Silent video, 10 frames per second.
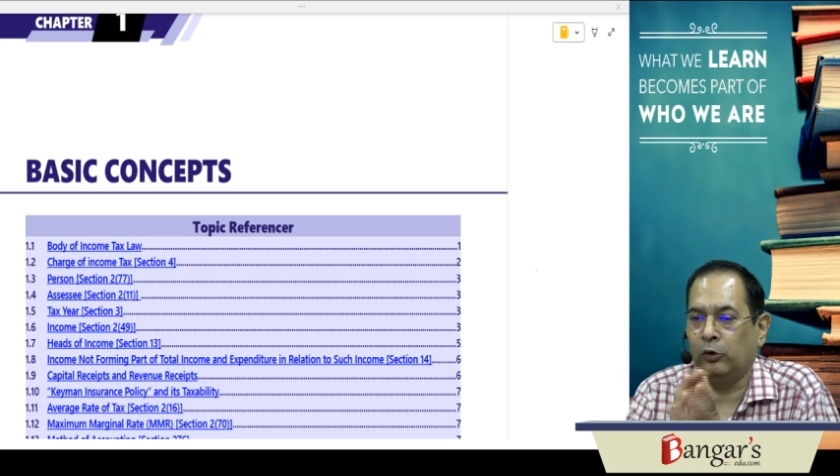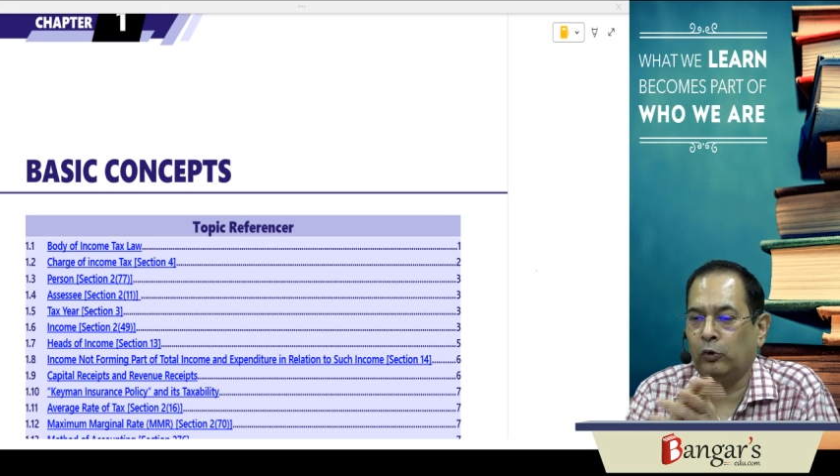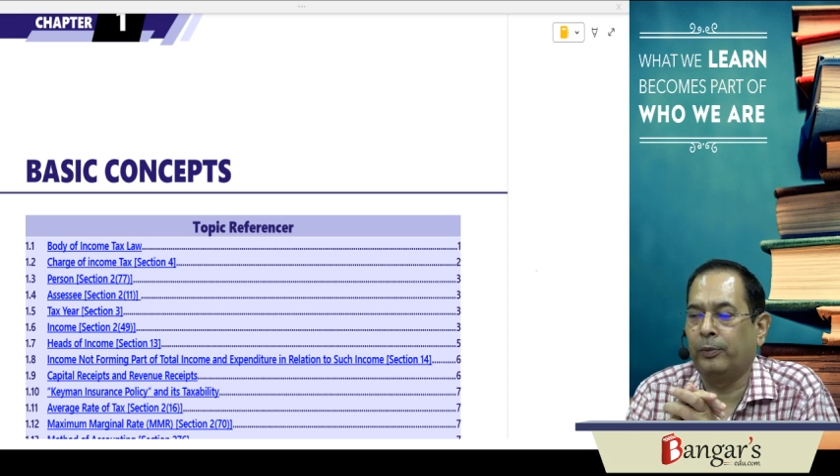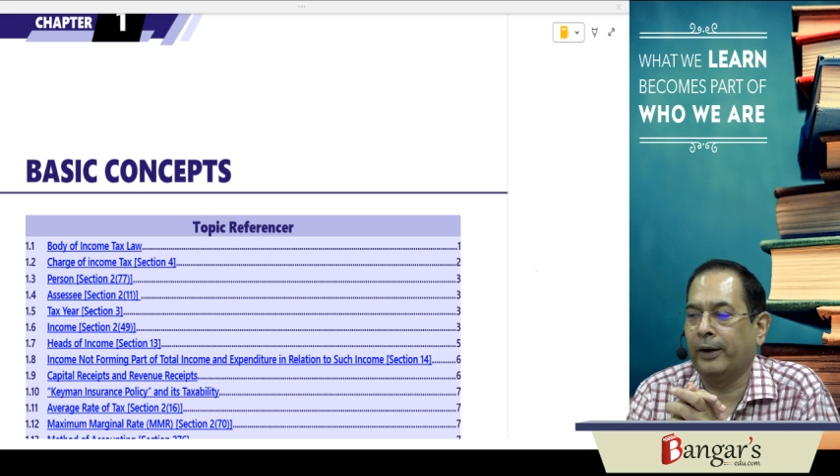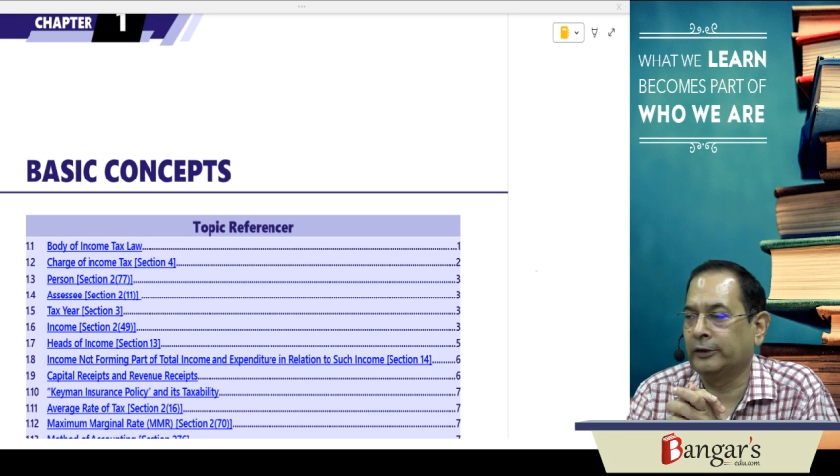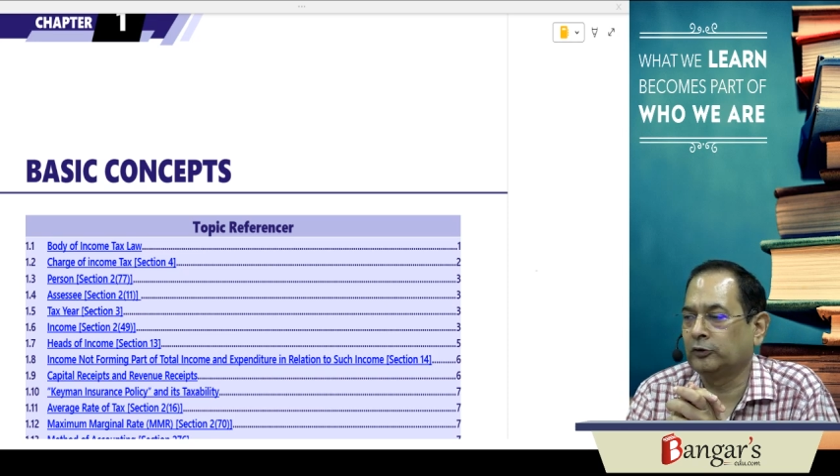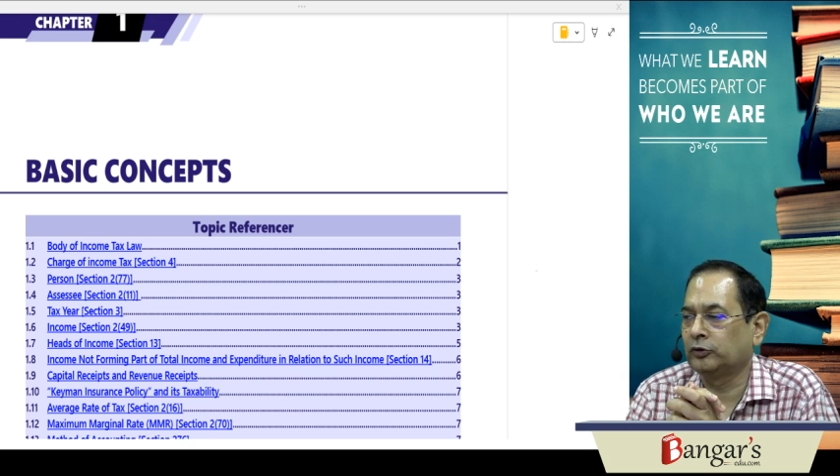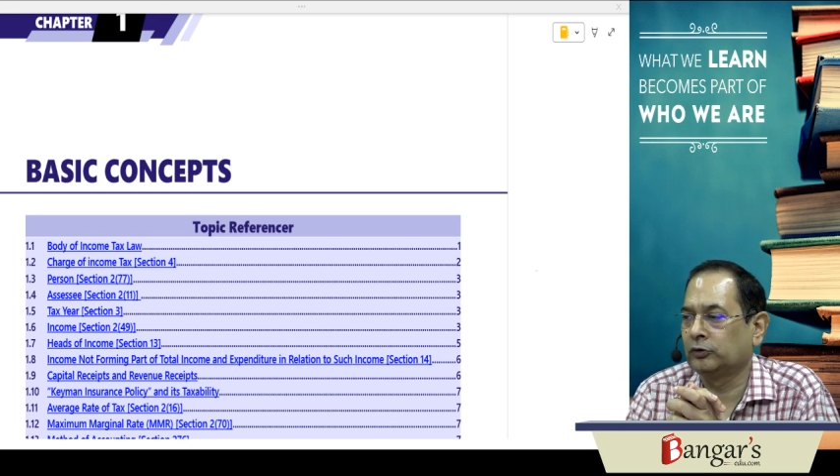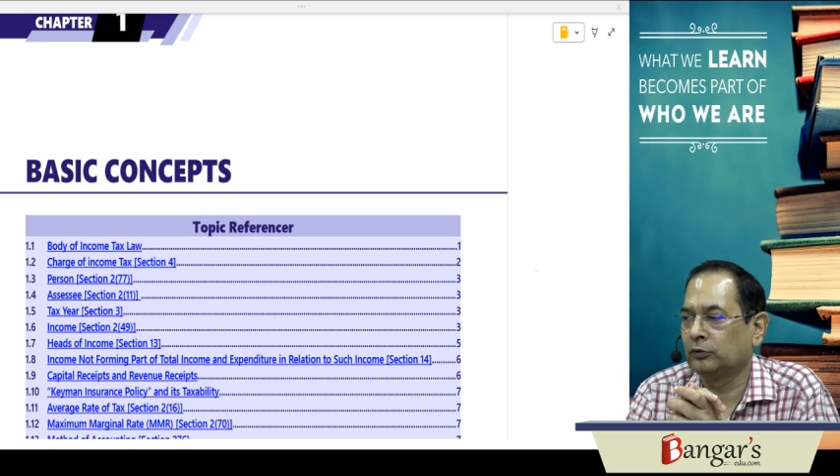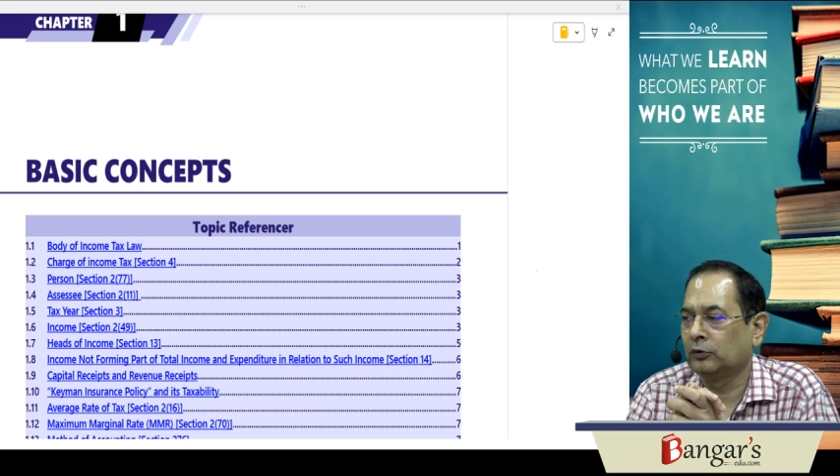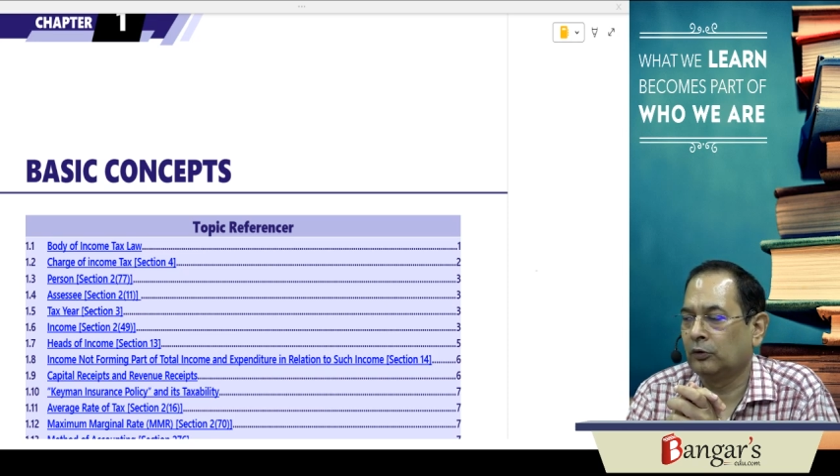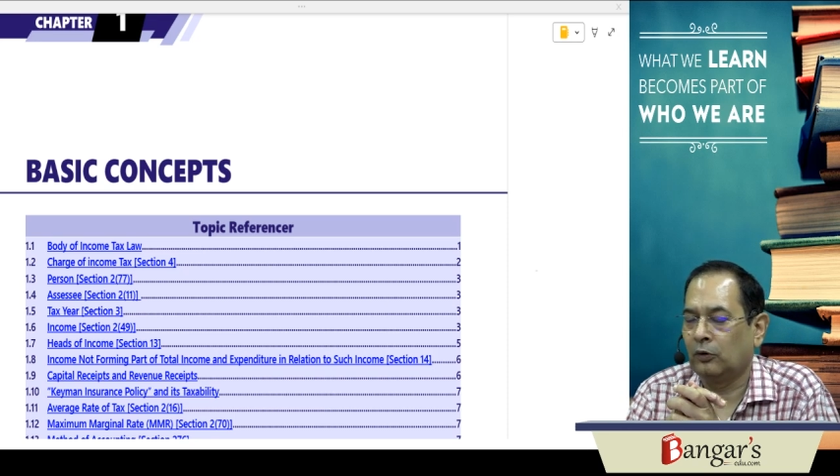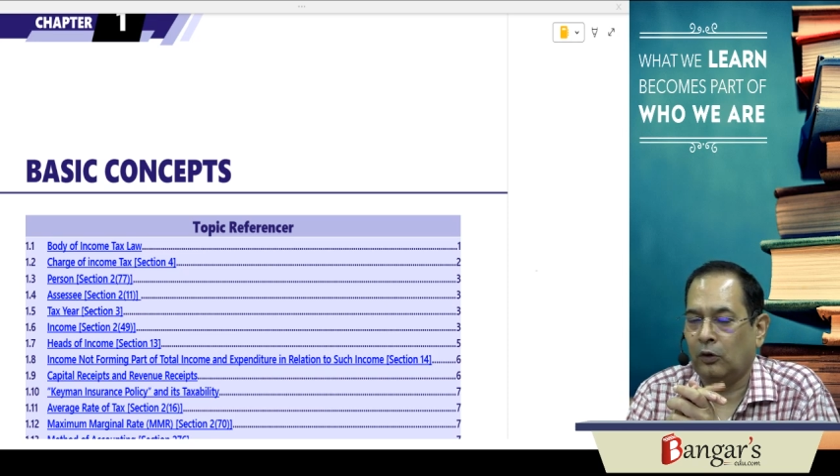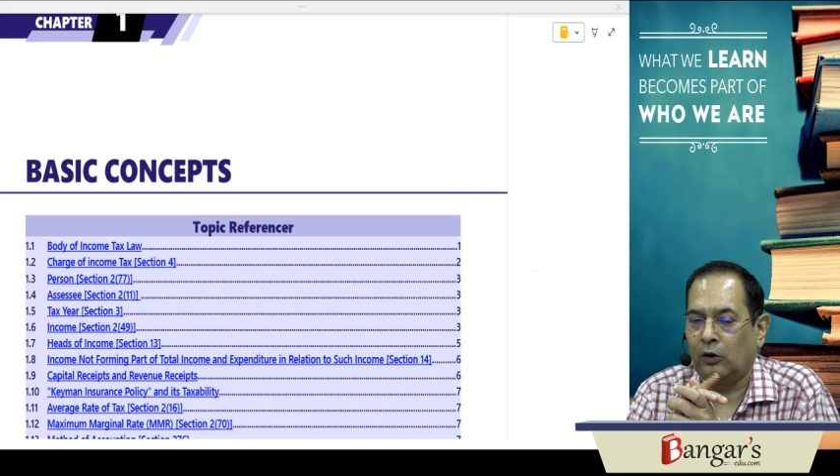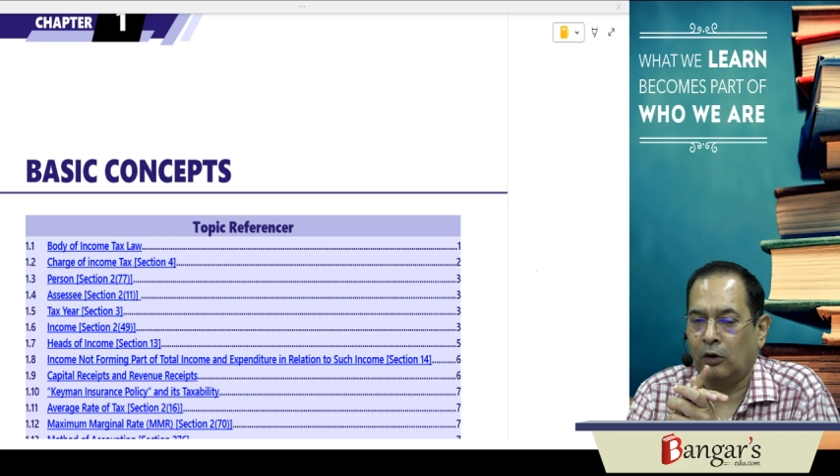batch
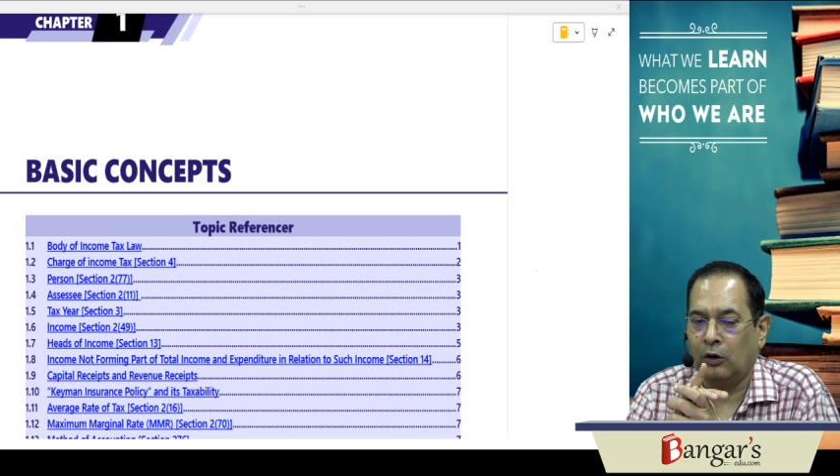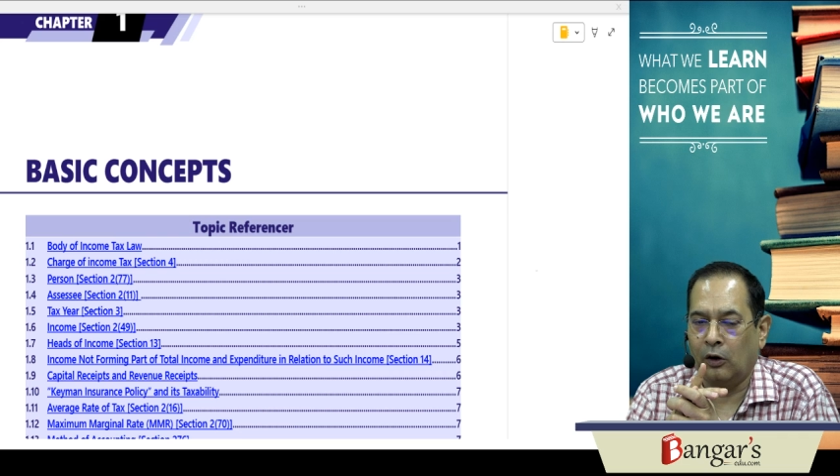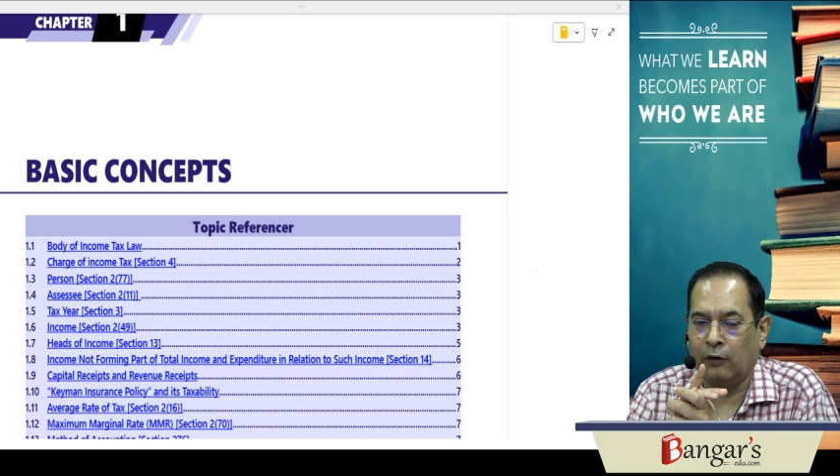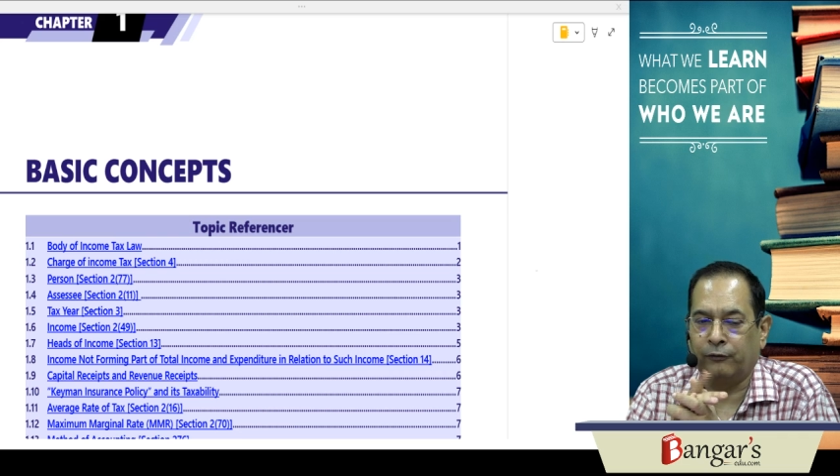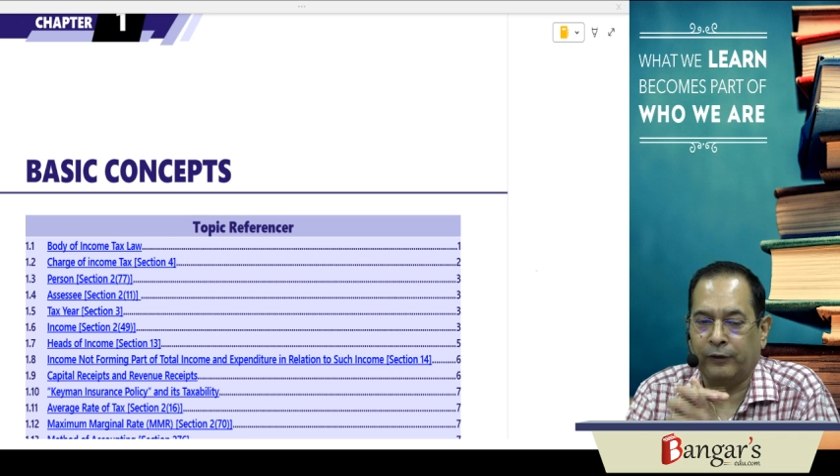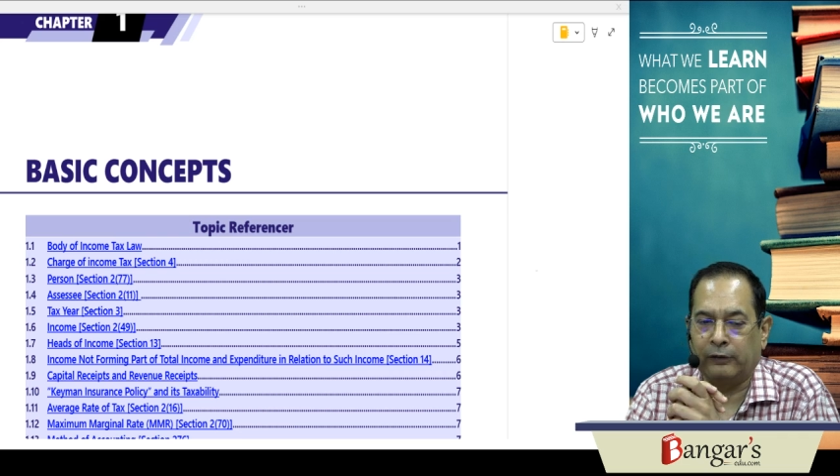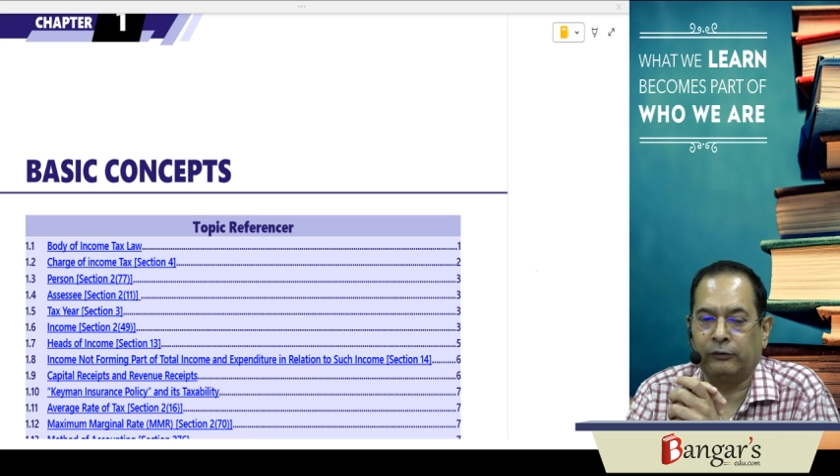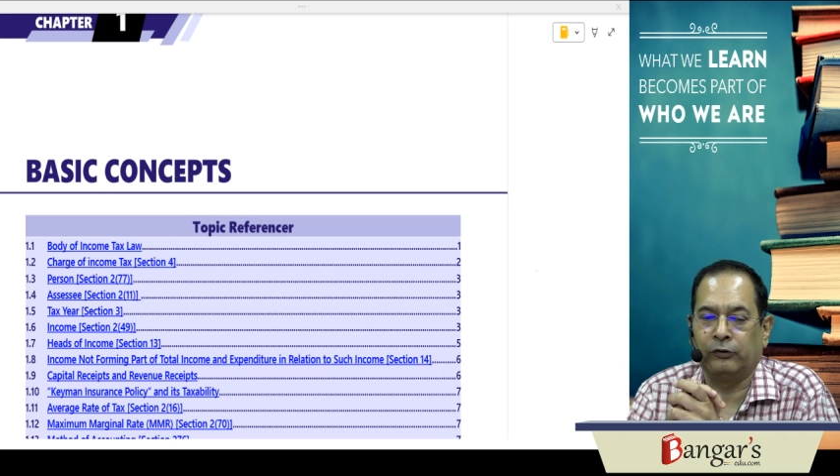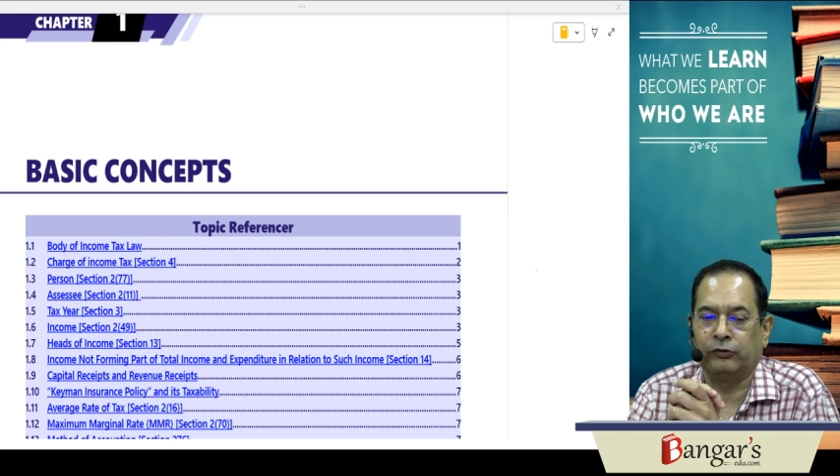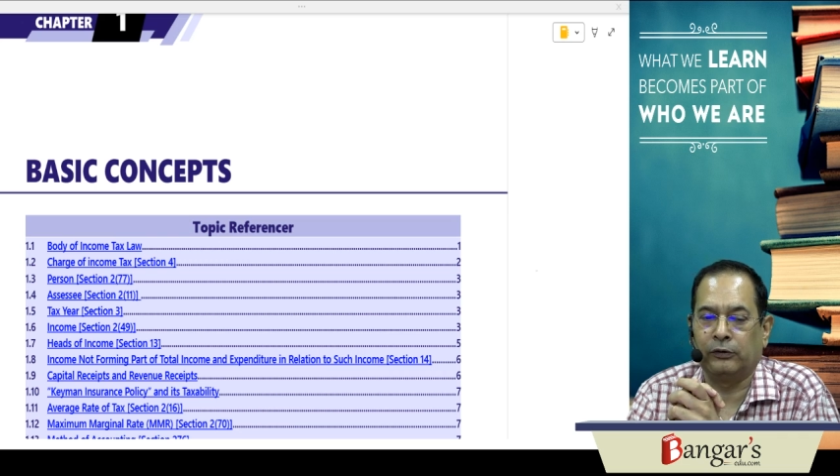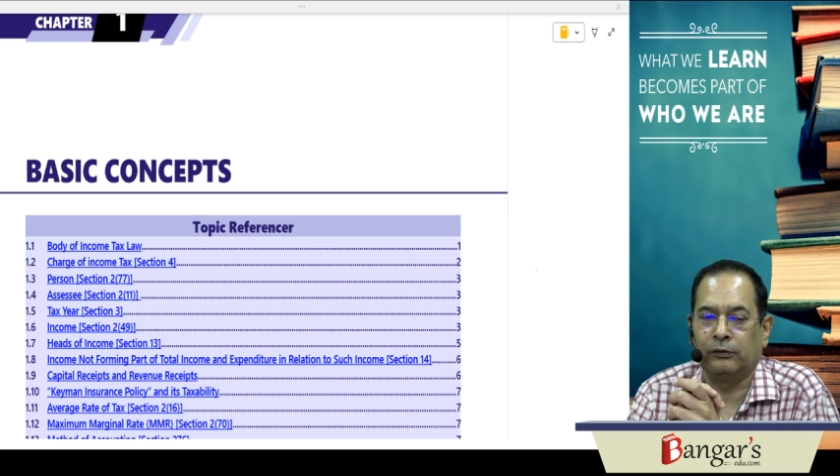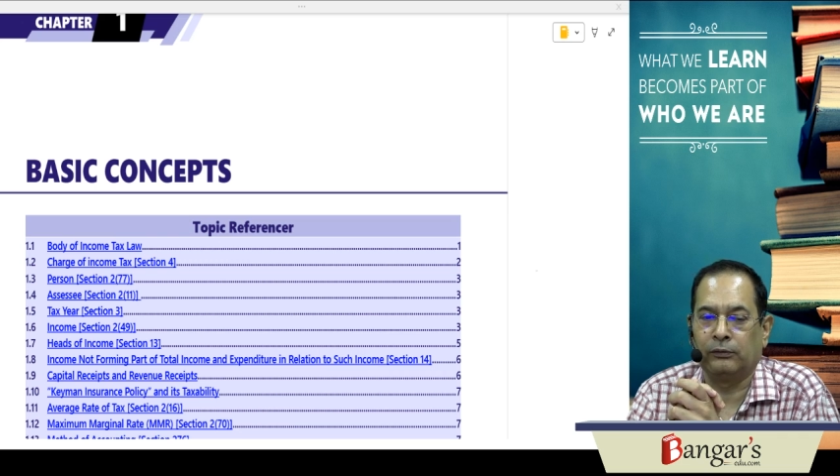of taxation